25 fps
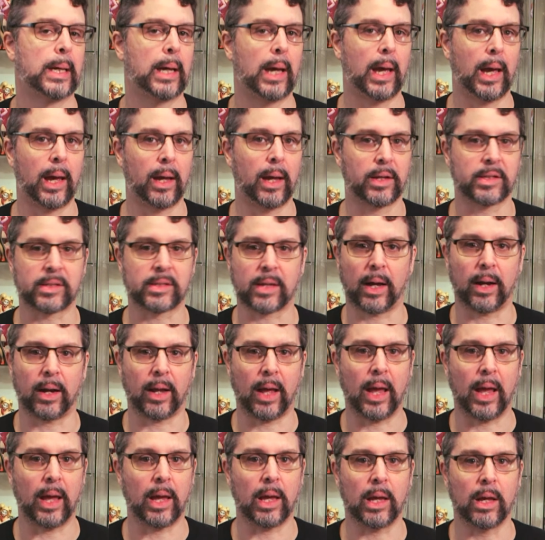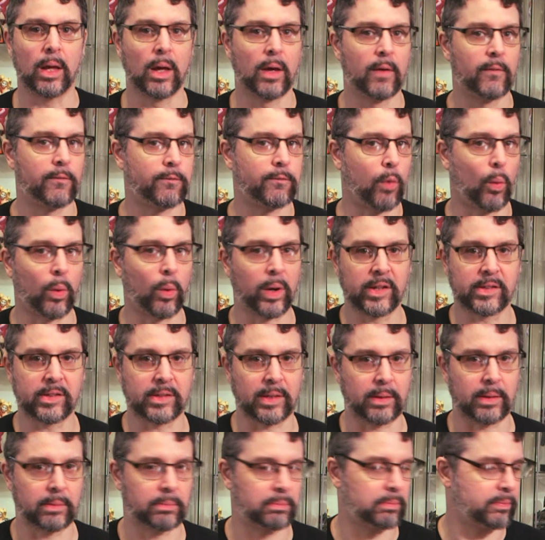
and it's got a 40s,